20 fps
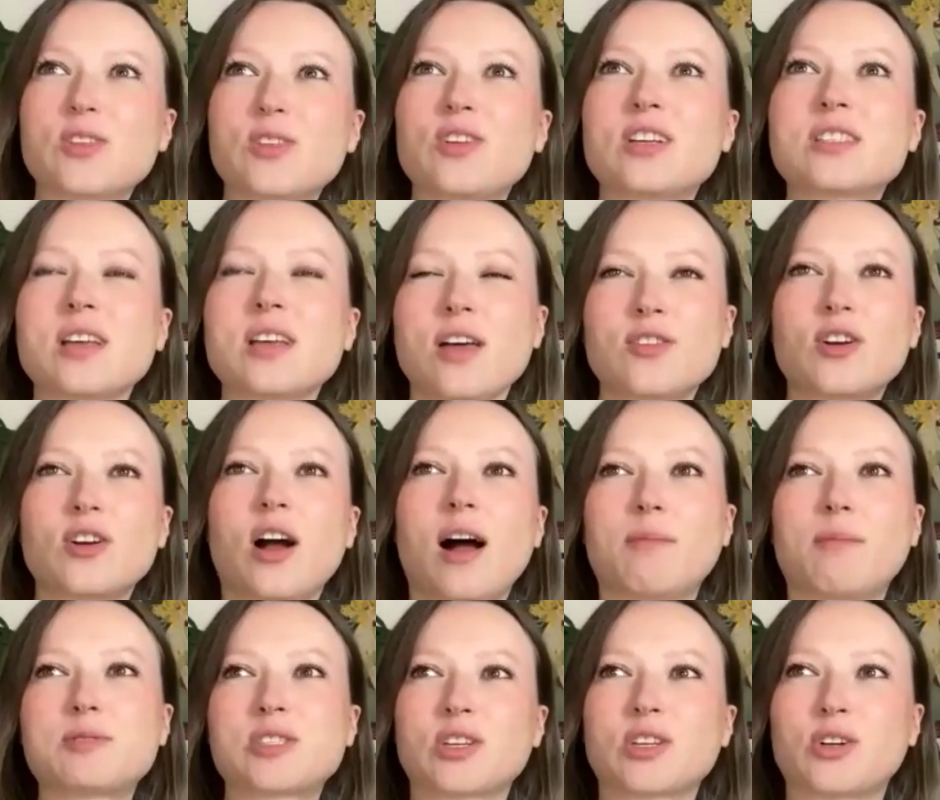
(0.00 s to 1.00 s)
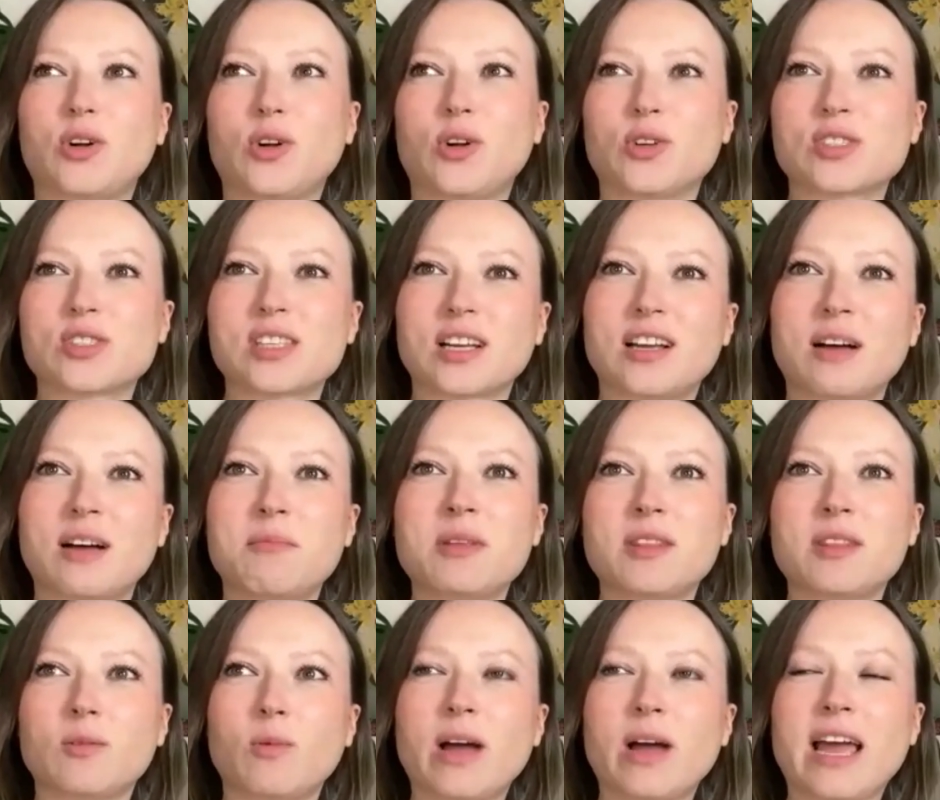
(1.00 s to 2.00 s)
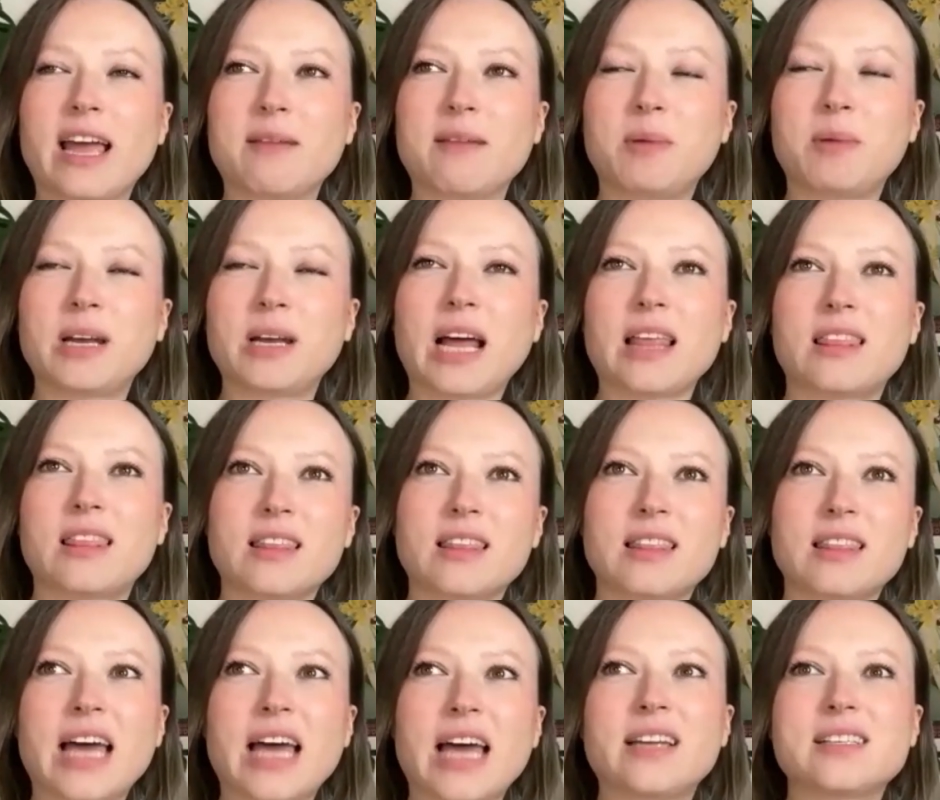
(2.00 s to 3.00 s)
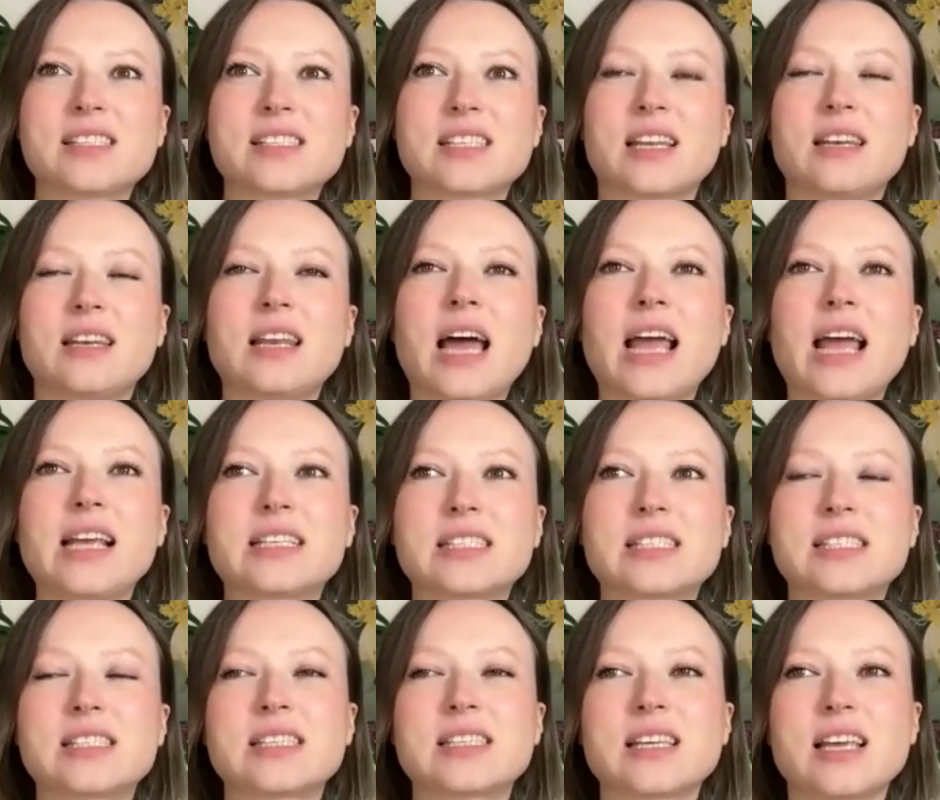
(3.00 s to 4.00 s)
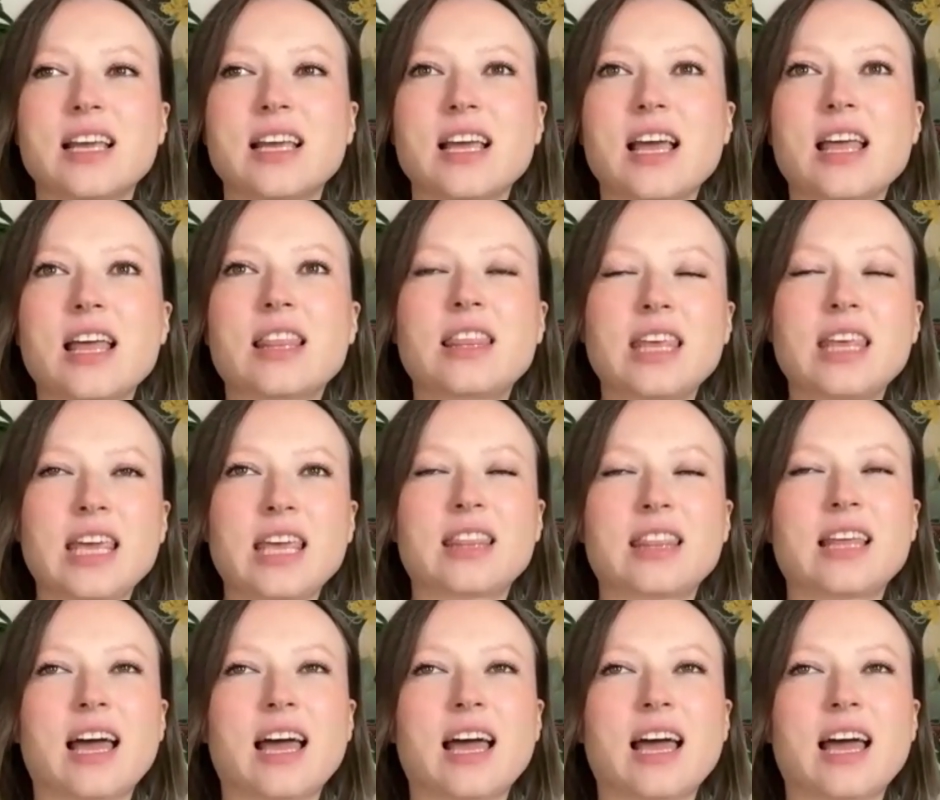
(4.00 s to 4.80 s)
so there's other obstacles that come in the way, but I think that is a nice thing